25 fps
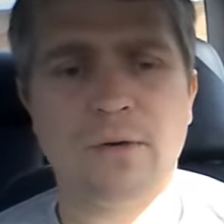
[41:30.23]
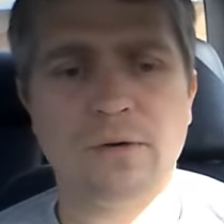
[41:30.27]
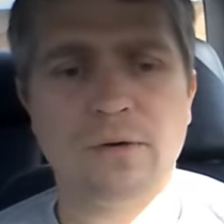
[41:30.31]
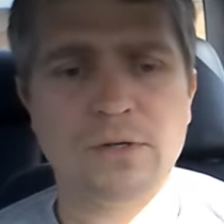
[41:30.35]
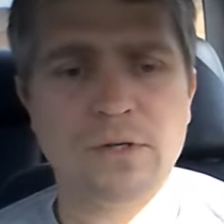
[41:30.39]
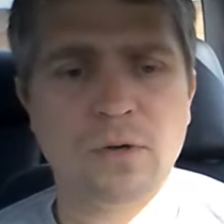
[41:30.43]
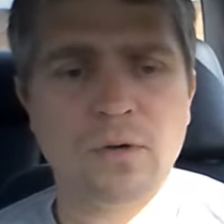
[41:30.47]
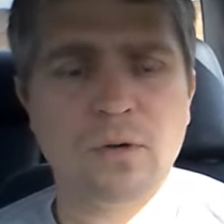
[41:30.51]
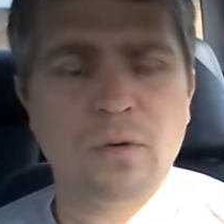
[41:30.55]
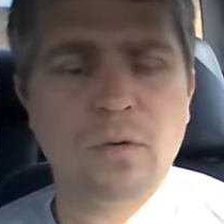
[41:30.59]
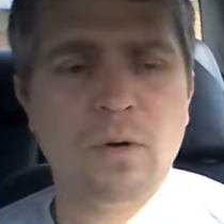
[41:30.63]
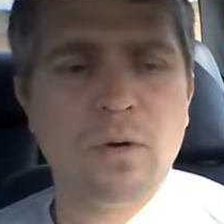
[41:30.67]

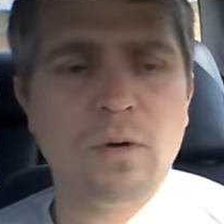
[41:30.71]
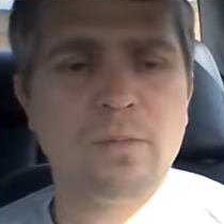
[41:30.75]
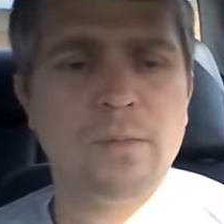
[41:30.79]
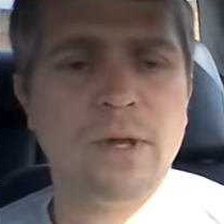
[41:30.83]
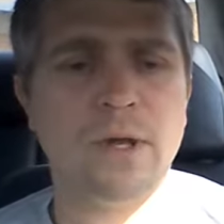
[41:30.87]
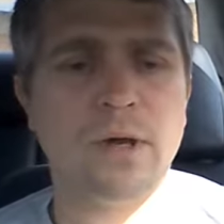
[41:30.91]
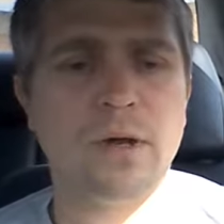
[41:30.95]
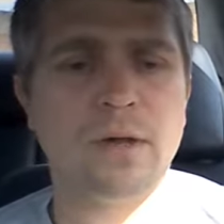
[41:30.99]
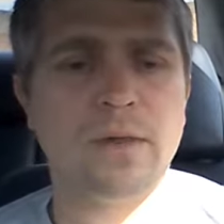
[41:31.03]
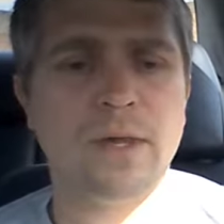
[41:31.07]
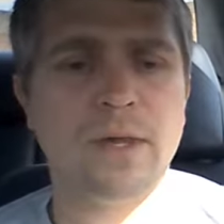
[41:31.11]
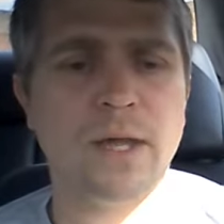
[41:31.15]
Don't quote me
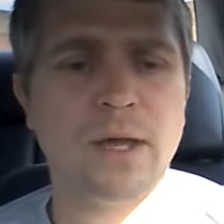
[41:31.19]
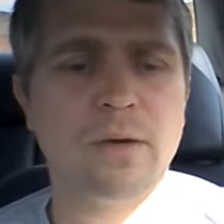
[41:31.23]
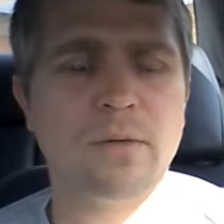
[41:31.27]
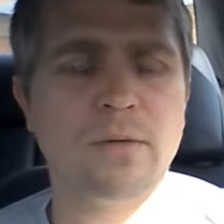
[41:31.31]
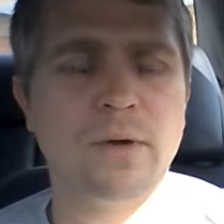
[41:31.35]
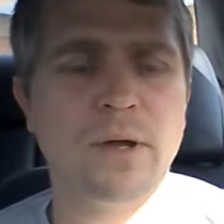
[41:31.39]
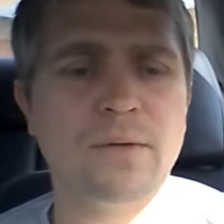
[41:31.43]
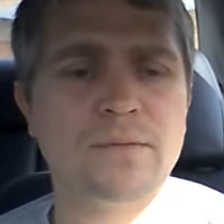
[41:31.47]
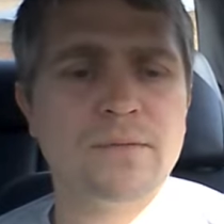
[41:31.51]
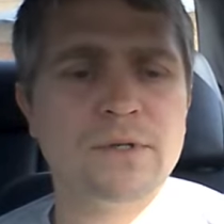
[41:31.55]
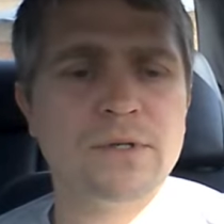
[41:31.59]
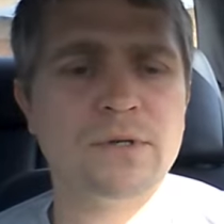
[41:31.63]
on that. We'll
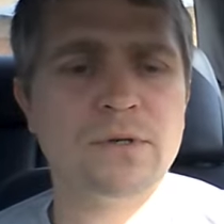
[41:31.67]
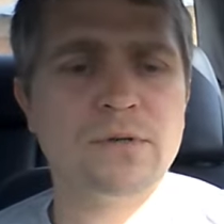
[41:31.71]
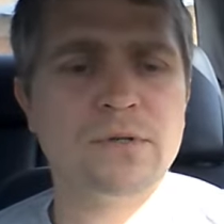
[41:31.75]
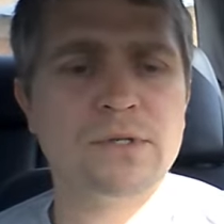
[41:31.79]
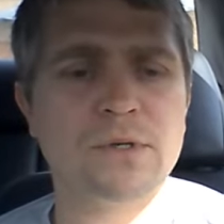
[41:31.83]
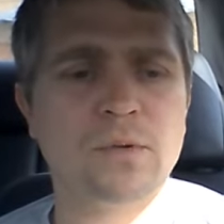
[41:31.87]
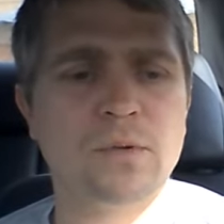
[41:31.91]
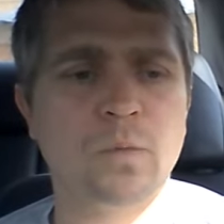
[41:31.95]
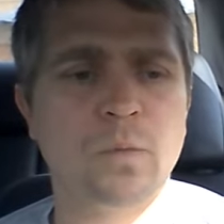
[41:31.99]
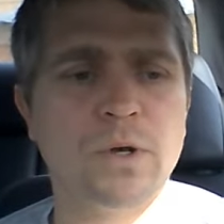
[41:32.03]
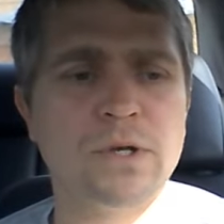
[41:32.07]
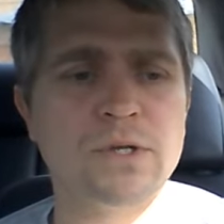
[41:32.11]
have to do
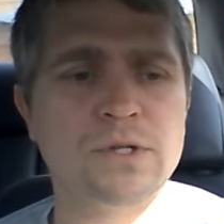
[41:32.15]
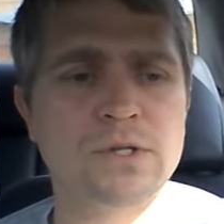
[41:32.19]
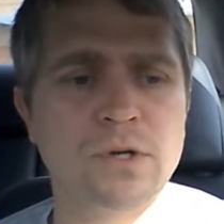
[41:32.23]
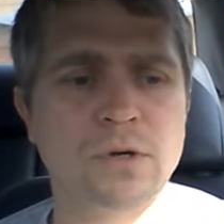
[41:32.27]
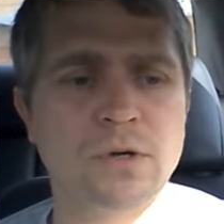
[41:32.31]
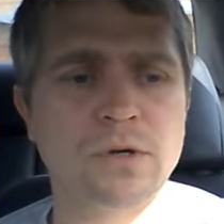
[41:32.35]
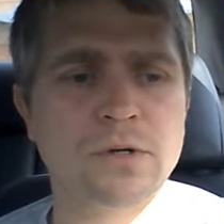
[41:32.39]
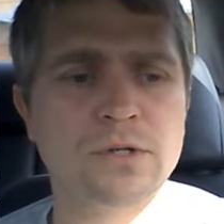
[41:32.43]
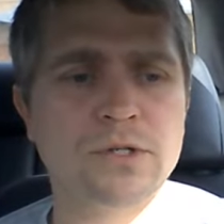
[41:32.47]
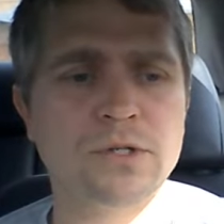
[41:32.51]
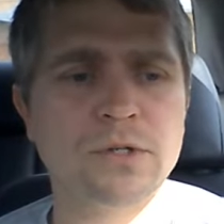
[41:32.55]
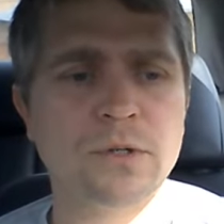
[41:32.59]
some
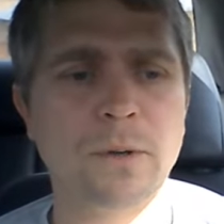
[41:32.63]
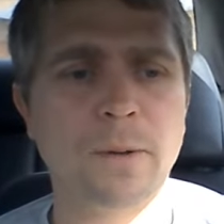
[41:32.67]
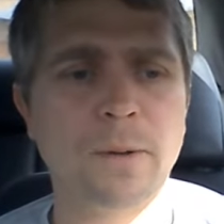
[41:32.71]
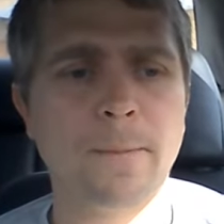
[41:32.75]
research.